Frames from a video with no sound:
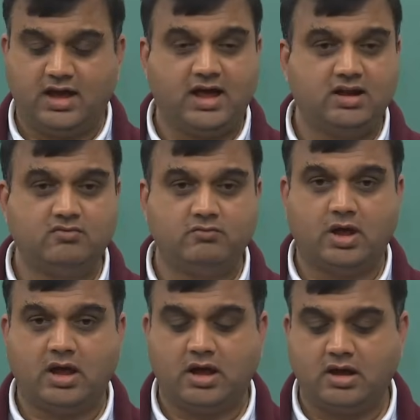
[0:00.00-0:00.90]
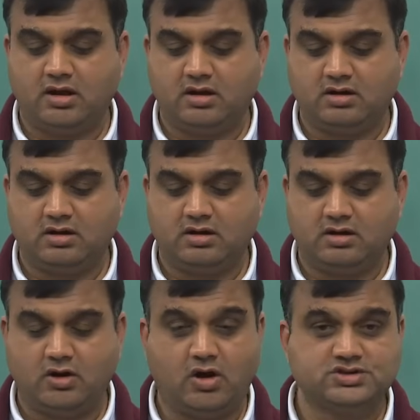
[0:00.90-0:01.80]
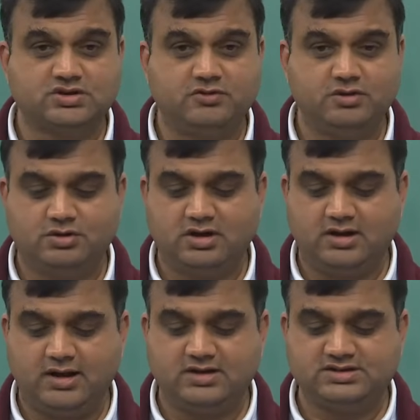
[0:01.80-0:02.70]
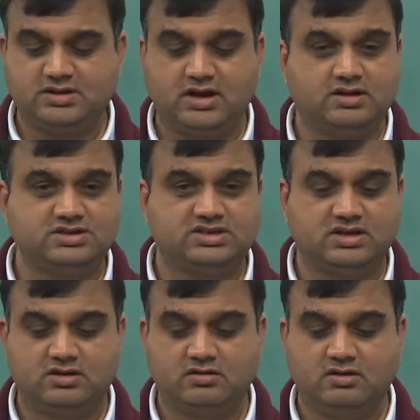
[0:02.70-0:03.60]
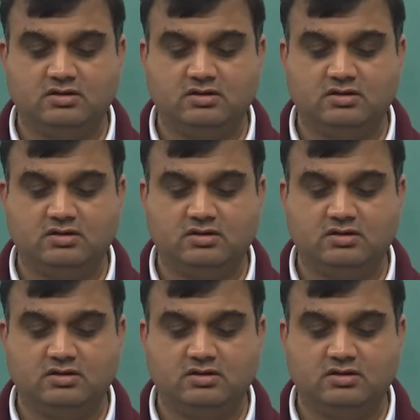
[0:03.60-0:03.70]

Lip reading: and our laws of Newton tell us that this thing